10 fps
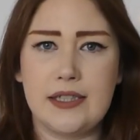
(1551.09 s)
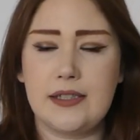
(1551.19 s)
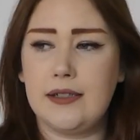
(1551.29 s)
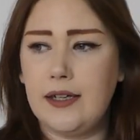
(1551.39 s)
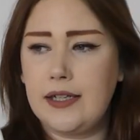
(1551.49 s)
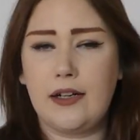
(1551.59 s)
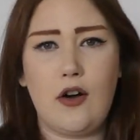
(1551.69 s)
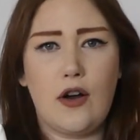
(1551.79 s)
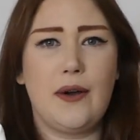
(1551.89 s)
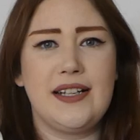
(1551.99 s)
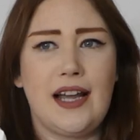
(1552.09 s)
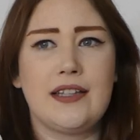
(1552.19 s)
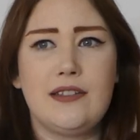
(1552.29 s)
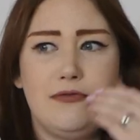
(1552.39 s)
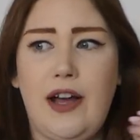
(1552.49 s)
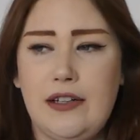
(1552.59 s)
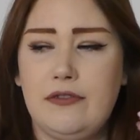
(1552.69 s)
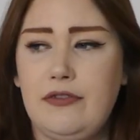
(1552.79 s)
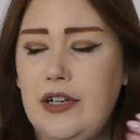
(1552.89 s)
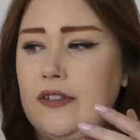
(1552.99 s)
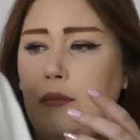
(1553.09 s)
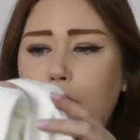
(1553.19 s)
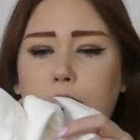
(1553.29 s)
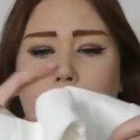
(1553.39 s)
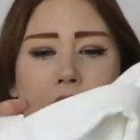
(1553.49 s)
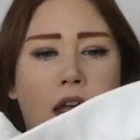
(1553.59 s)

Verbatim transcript: So like I can't go in Dan's van, for example.